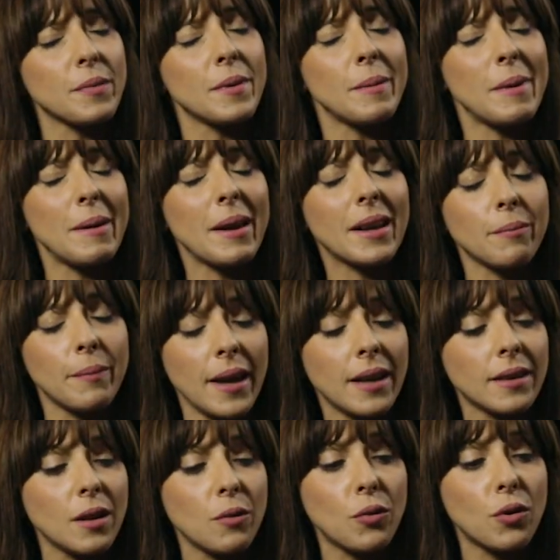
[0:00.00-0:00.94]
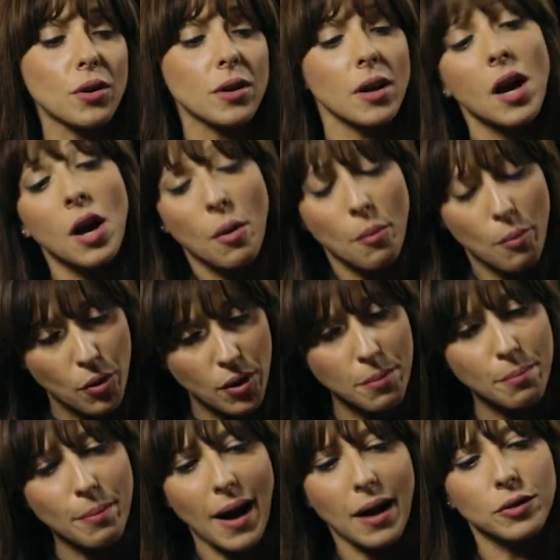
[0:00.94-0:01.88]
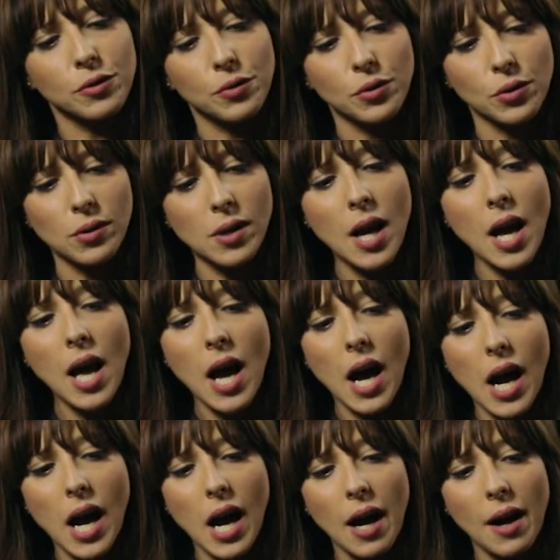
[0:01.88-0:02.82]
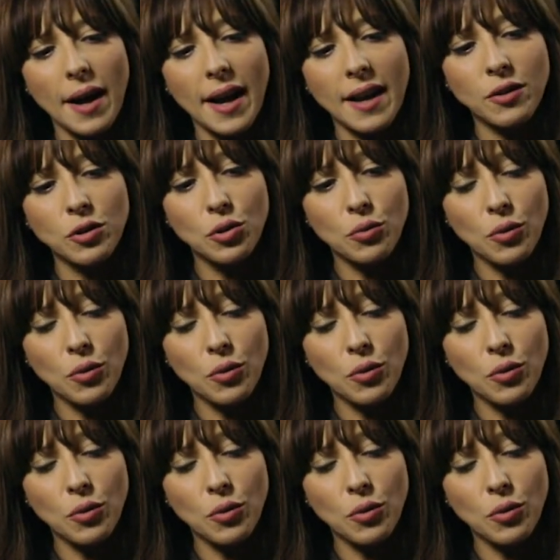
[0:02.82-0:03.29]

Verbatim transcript: may make the work more impactful. And